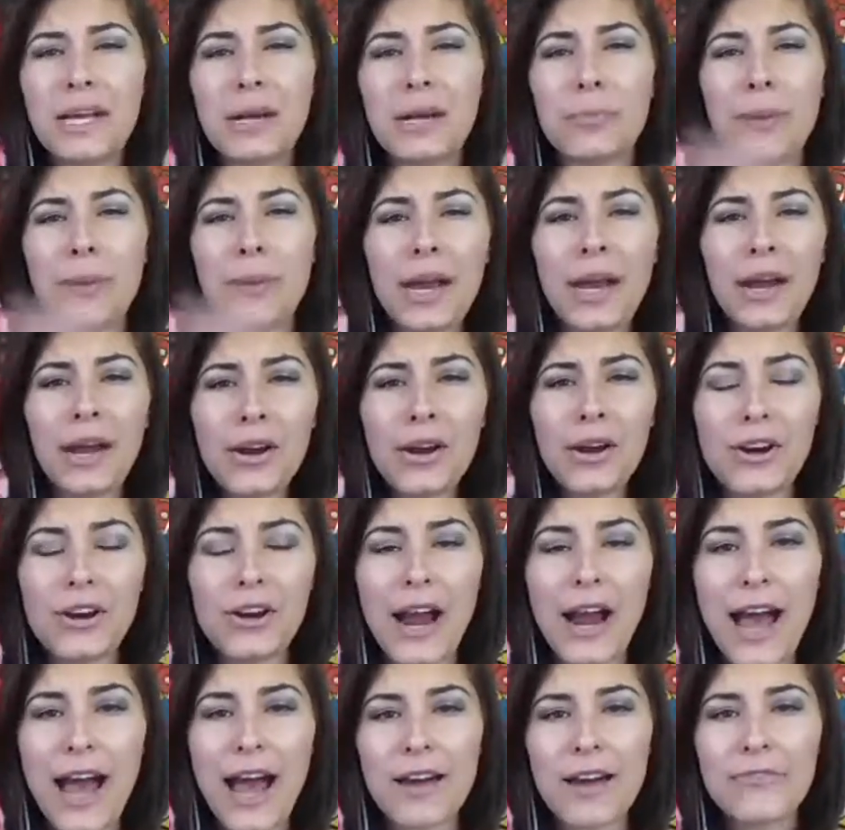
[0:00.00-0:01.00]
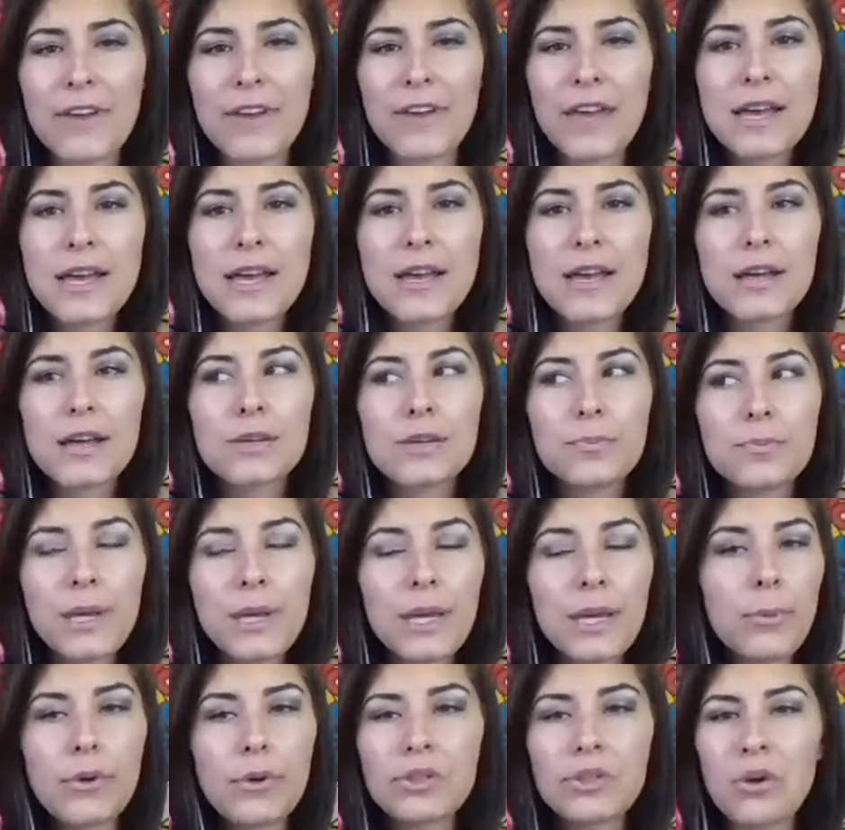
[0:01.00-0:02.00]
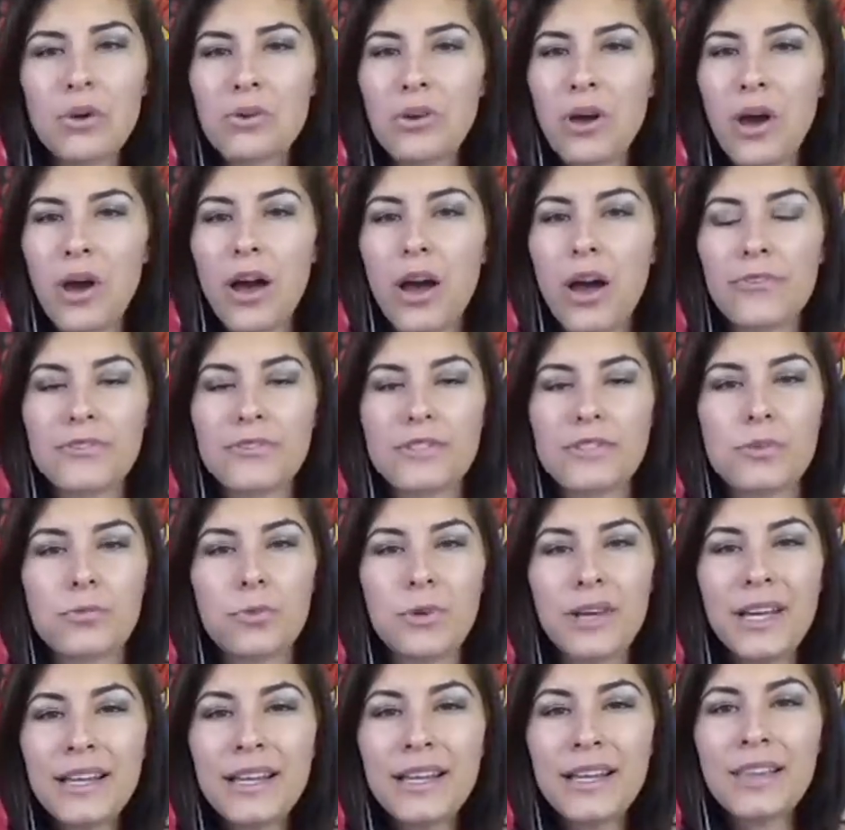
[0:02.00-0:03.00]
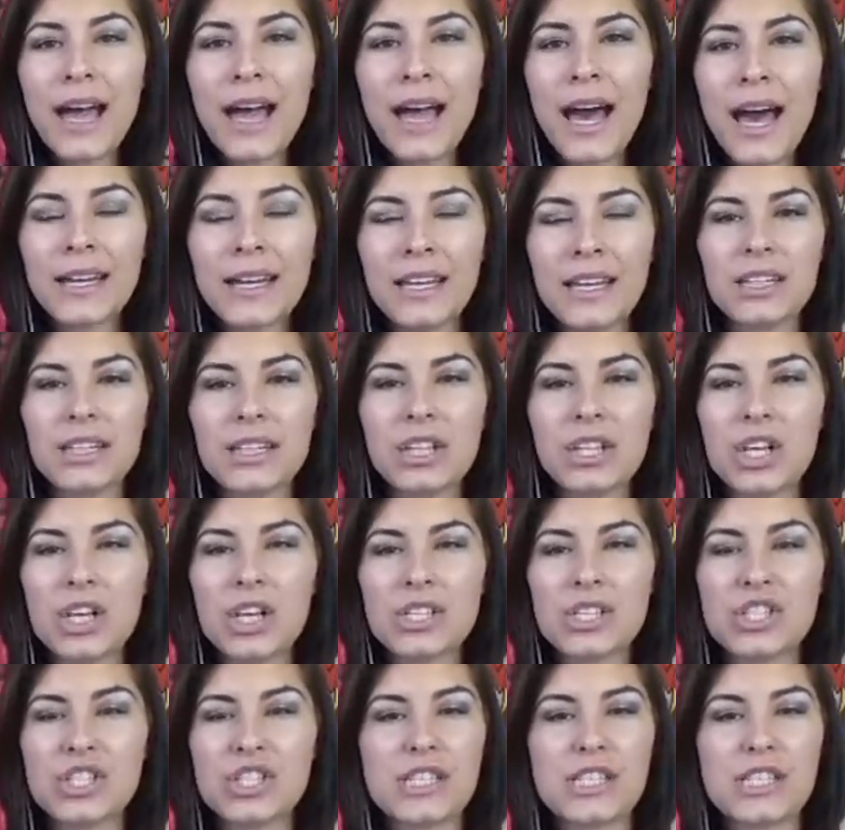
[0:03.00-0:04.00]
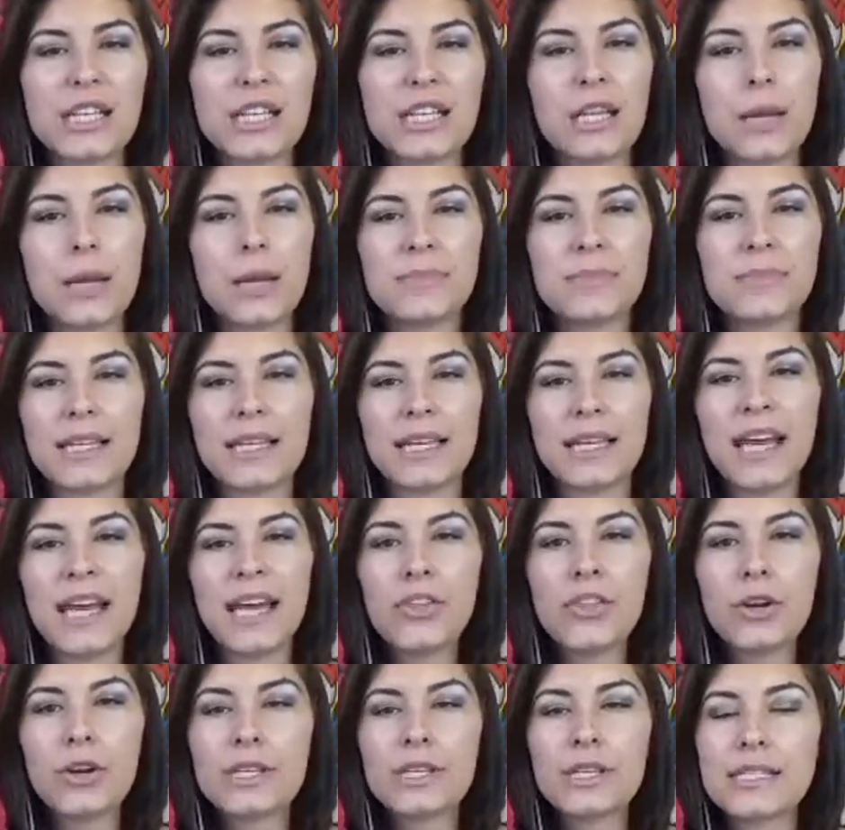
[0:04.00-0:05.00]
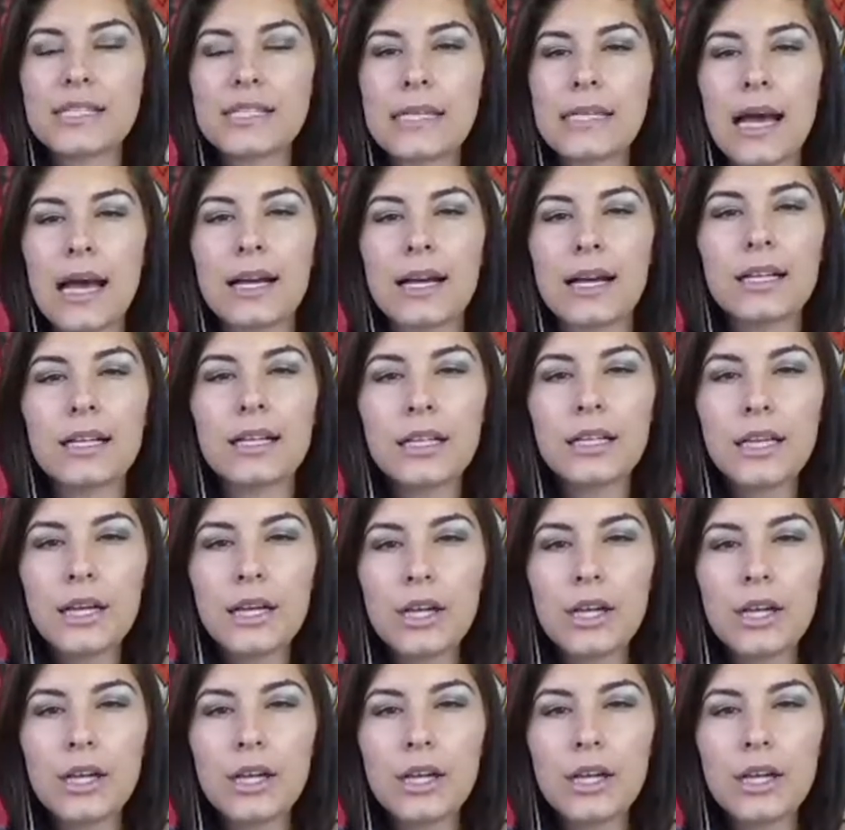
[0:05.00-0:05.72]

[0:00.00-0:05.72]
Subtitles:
a paragraph, people don't often read that. It looks just clumped together. It's not clear and precise, and